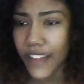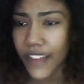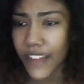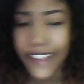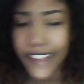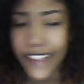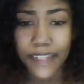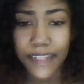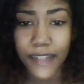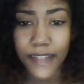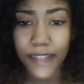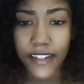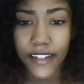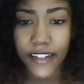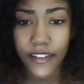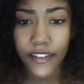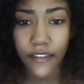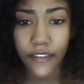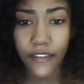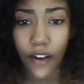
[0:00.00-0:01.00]

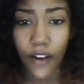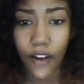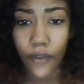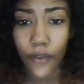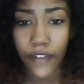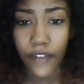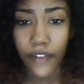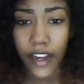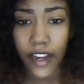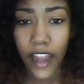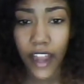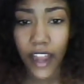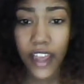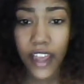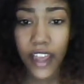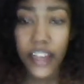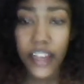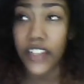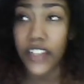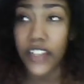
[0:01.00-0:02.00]
dismissed the whole thing,
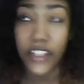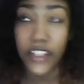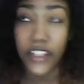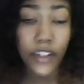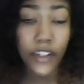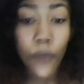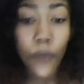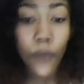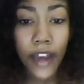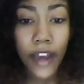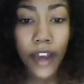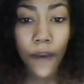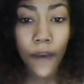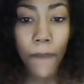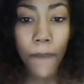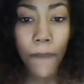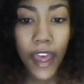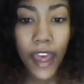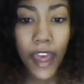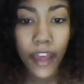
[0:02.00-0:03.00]
and she still went out
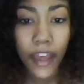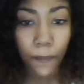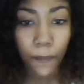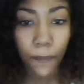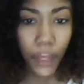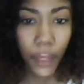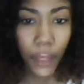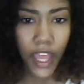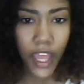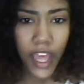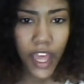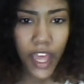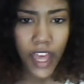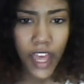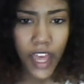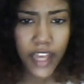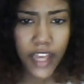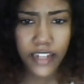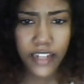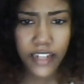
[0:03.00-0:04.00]
and met him.
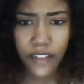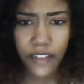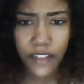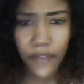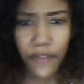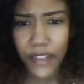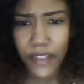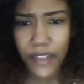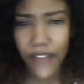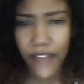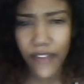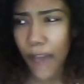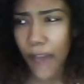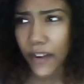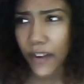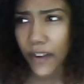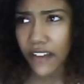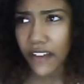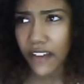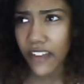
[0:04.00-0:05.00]
And something must have
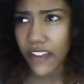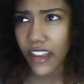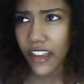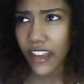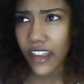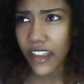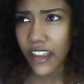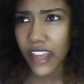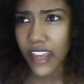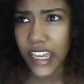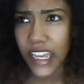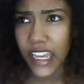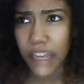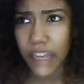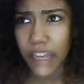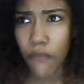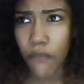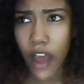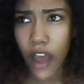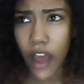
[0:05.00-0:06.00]
happened. I think
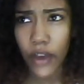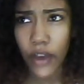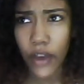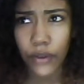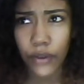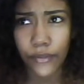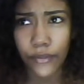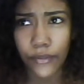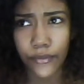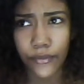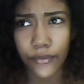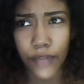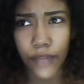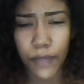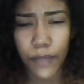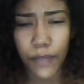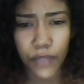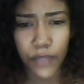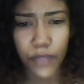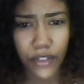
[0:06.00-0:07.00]
he might have
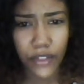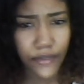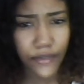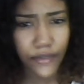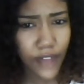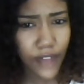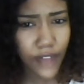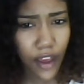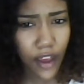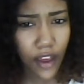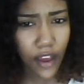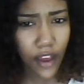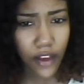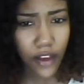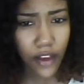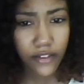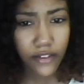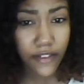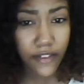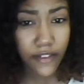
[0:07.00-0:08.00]
abused
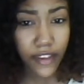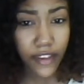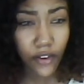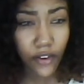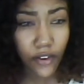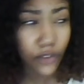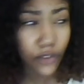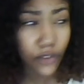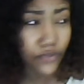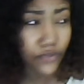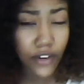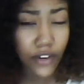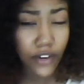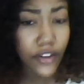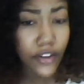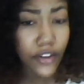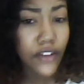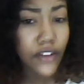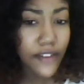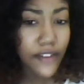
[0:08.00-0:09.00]
her, something, or drugged
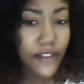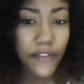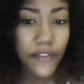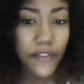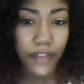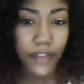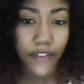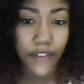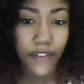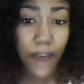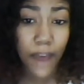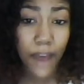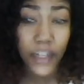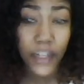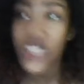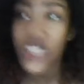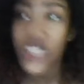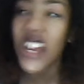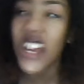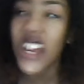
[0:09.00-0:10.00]
her. Something must have
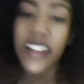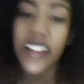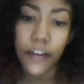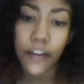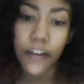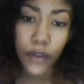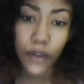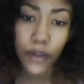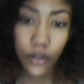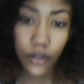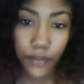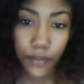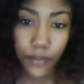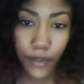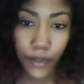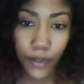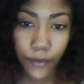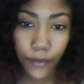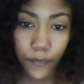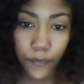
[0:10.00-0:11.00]
happened, and she ended up in
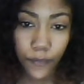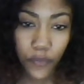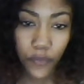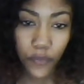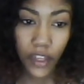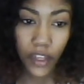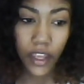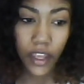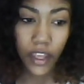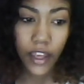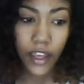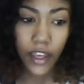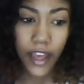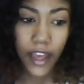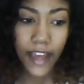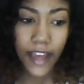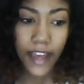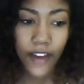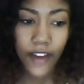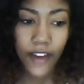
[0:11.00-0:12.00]
hospital.
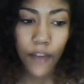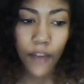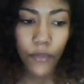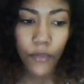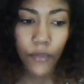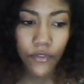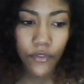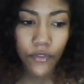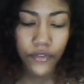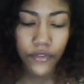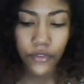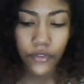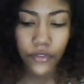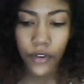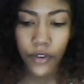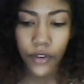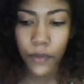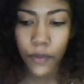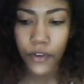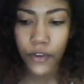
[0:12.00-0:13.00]
And her moral of the
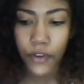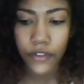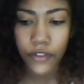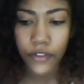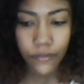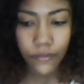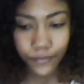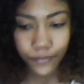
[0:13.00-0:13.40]
story was,